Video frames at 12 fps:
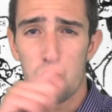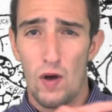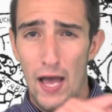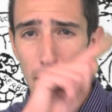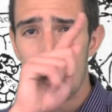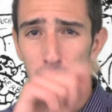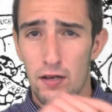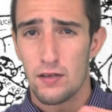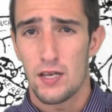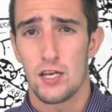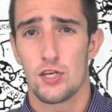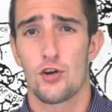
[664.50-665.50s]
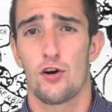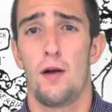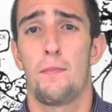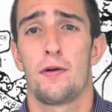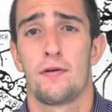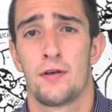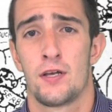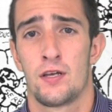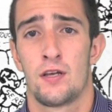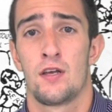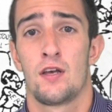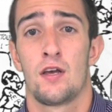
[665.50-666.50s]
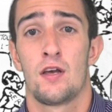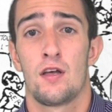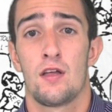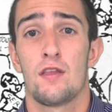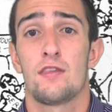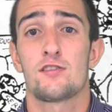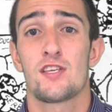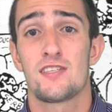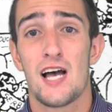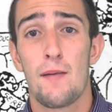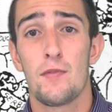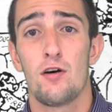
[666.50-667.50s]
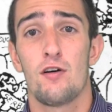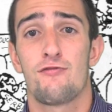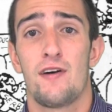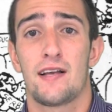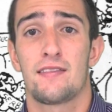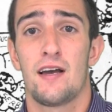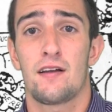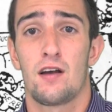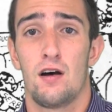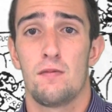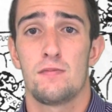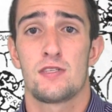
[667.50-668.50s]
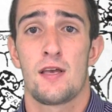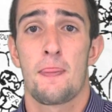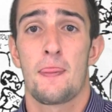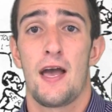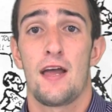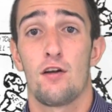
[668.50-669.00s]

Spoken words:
web in Europe, there's a domino effect that comes, and